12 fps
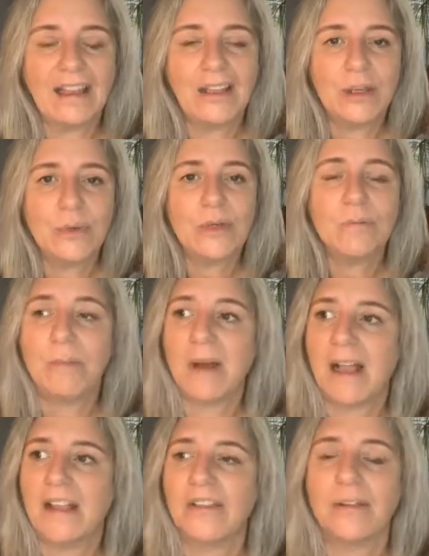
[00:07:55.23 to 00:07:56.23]
You would
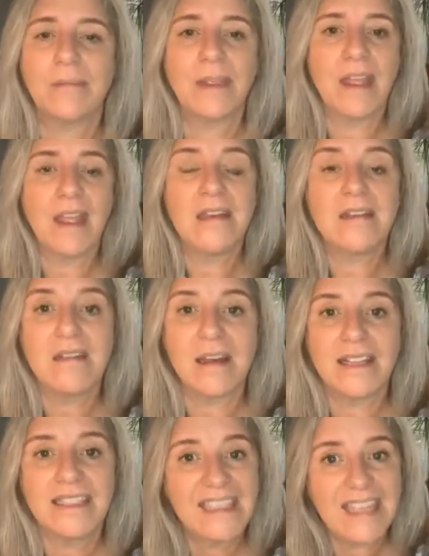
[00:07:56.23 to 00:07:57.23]
buy them nice